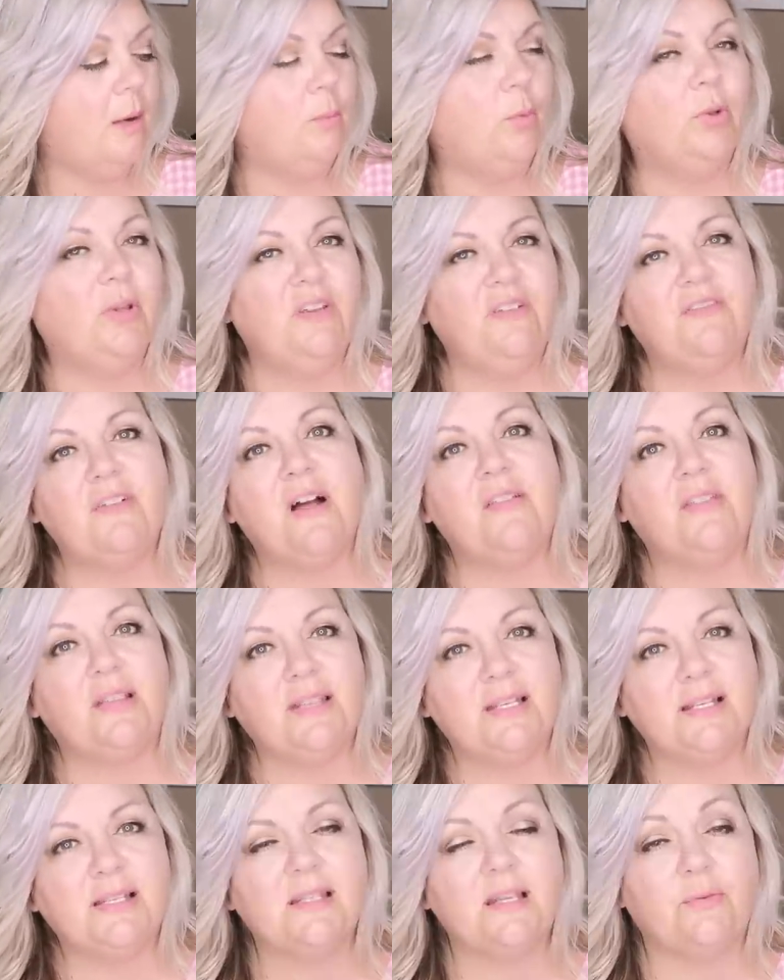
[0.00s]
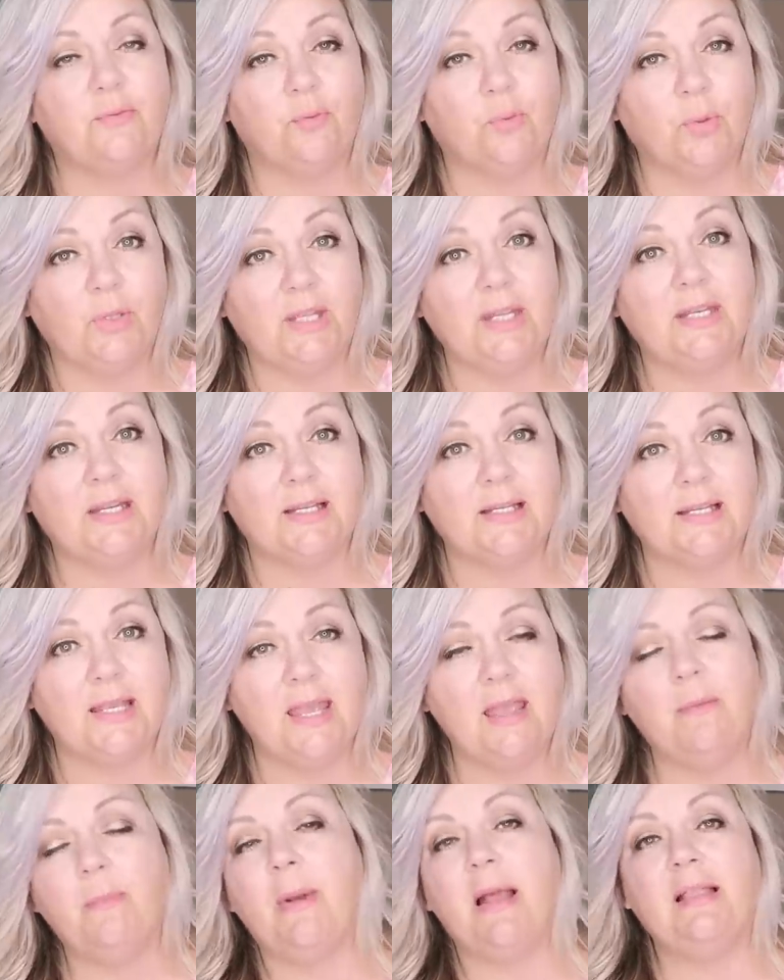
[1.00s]
really found that this stuff really does
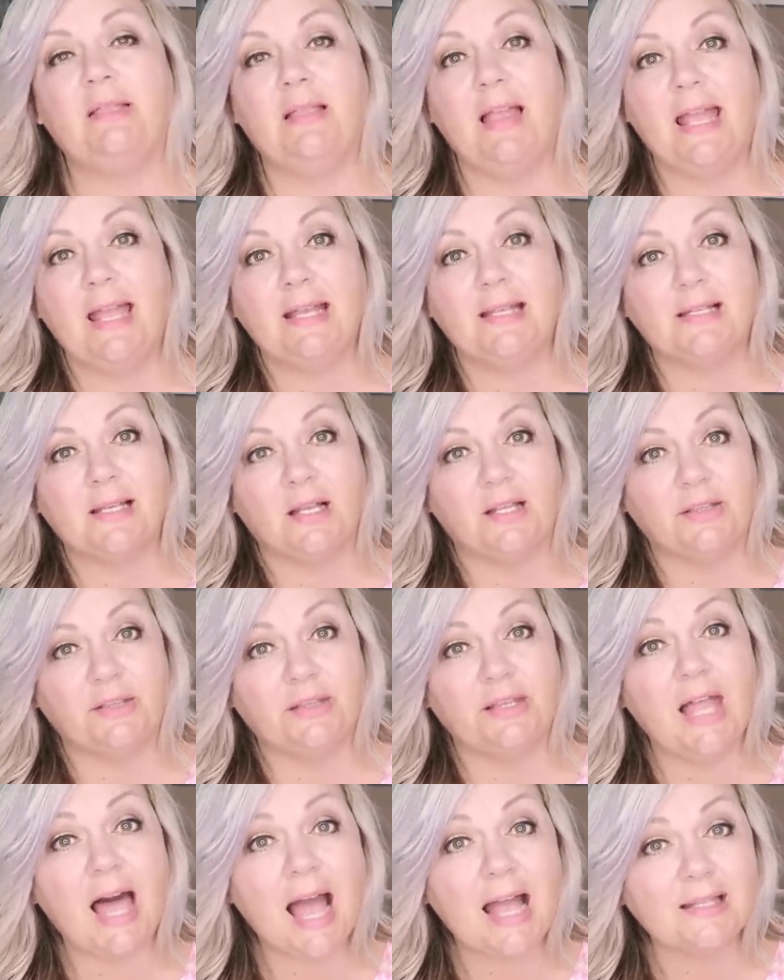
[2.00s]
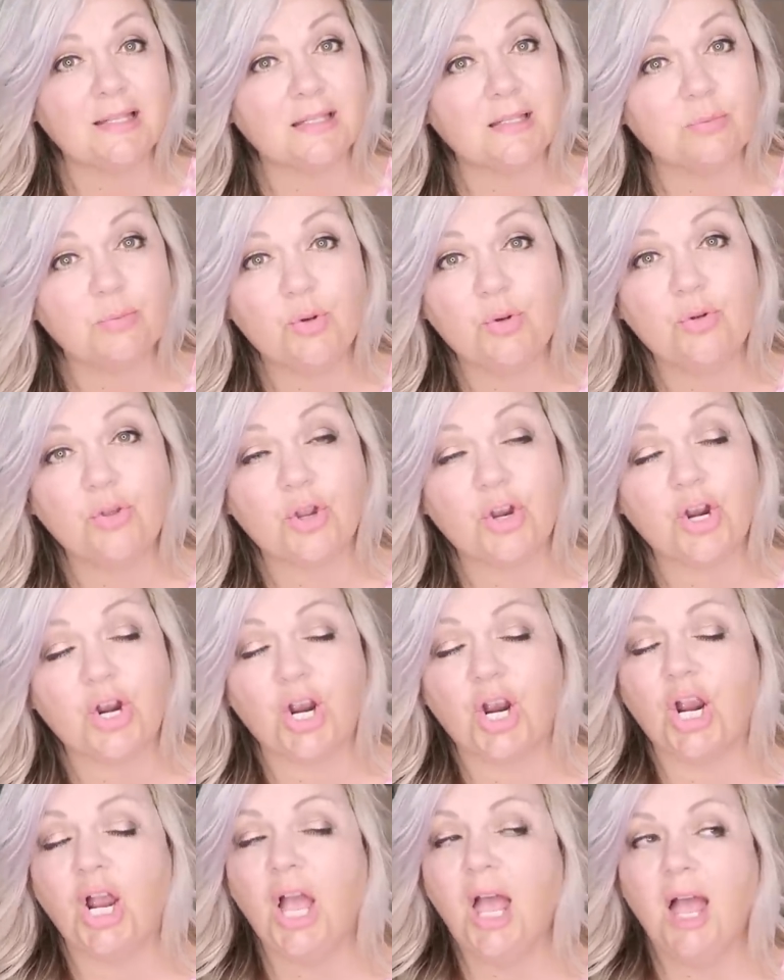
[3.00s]
keep my legs a lot
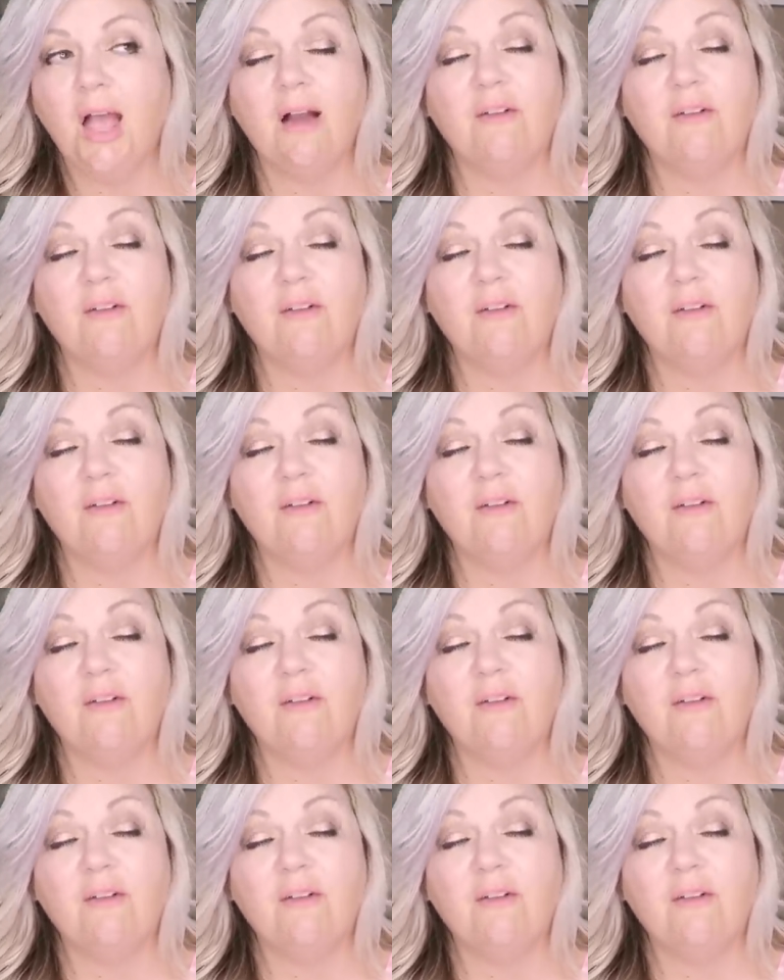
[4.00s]
smoother